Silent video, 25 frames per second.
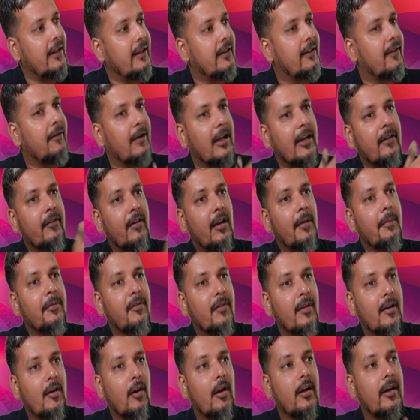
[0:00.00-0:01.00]
The envelopes
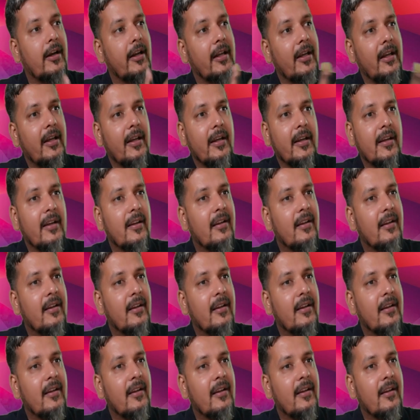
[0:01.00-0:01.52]
are already